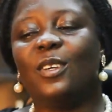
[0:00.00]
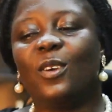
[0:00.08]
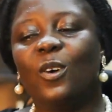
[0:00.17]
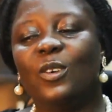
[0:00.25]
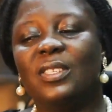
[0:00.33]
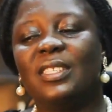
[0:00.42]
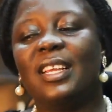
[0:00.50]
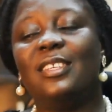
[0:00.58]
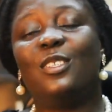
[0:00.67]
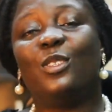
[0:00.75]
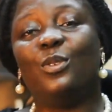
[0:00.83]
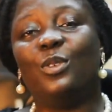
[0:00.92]

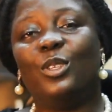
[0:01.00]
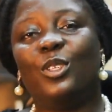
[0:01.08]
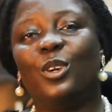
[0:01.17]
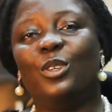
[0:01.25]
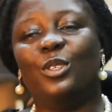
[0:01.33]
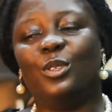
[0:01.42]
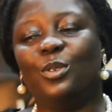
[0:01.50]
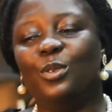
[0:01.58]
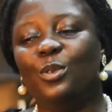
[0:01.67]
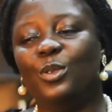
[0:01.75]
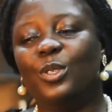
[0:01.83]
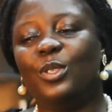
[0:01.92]
consents to return the
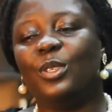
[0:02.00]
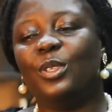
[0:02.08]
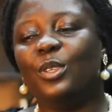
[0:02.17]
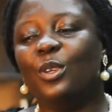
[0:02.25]
goods.